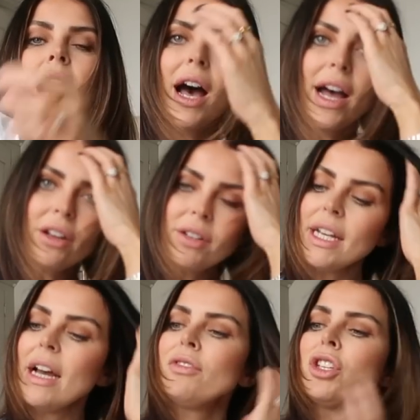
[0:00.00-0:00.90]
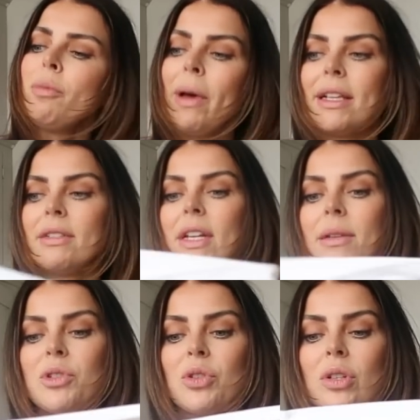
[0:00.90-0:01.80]
I already have two pairs of denim
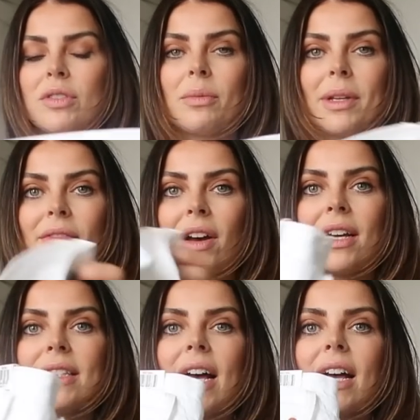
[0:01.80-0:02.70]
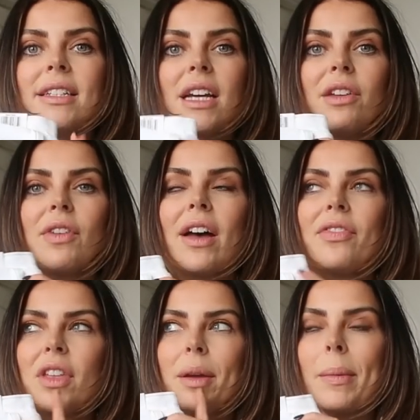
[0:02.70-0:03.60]
shorts from Levi's, and I've
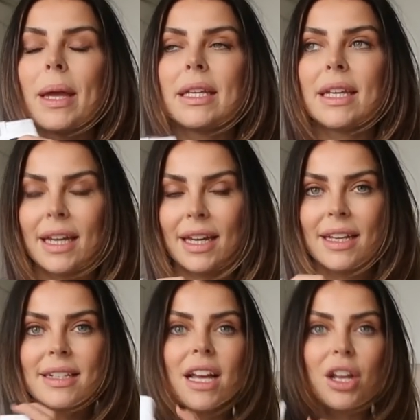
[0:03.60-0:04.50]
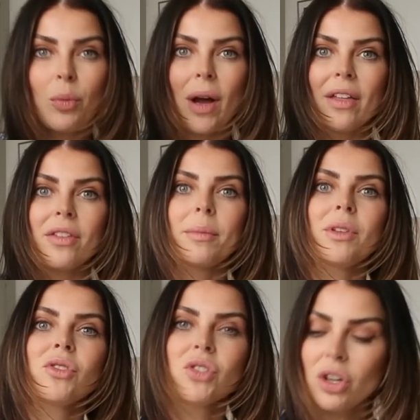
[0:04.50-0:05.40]
had them years and I wear them
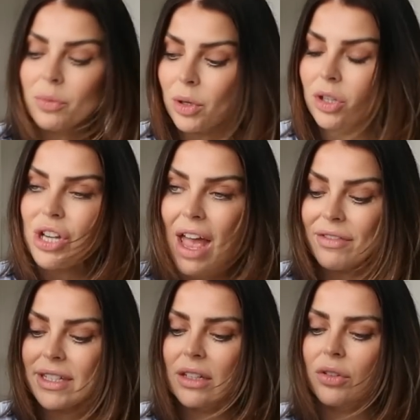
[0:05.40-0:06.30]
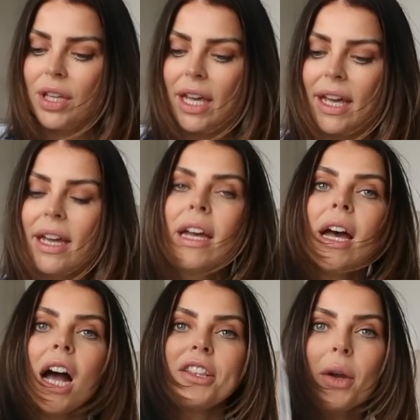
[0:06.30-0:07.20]
so much every single year.
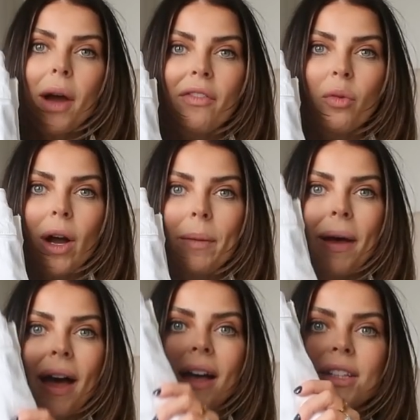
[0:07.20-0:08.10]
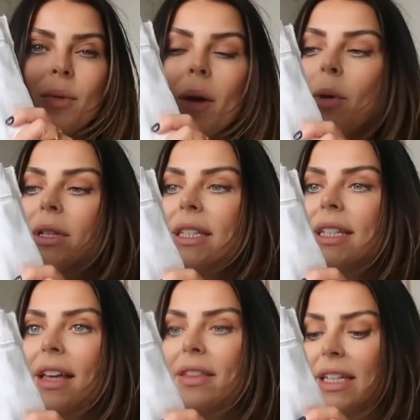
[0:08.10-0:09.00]
I don't have a white pair, so I wanted to
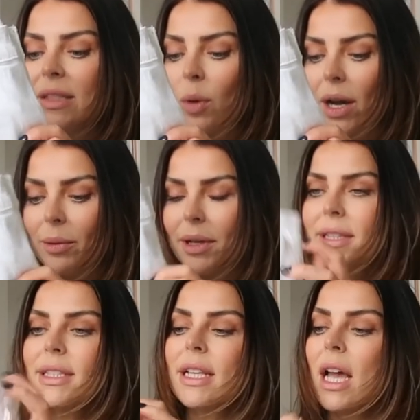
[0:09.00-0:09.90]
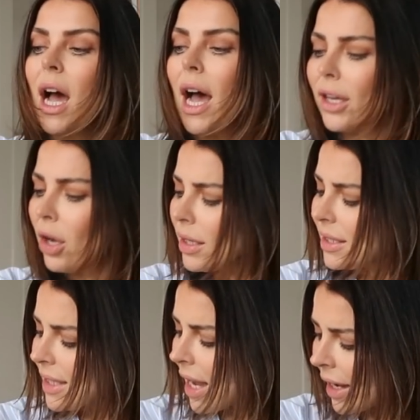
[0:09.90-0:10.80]
get these white ones. I got a
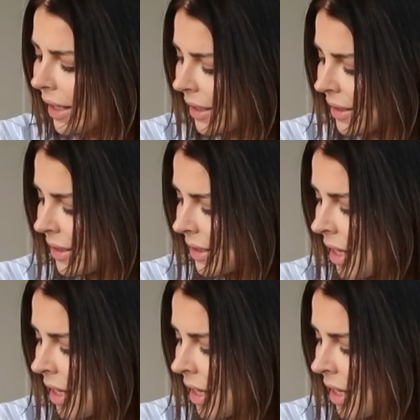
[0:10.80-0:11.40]
size